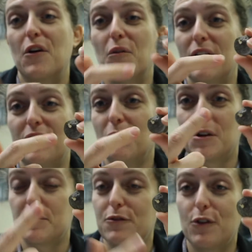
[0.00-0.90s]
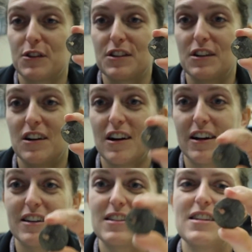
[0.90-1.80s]
know what the word before cigar
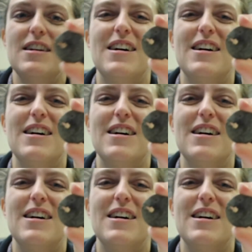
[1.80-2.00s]
is.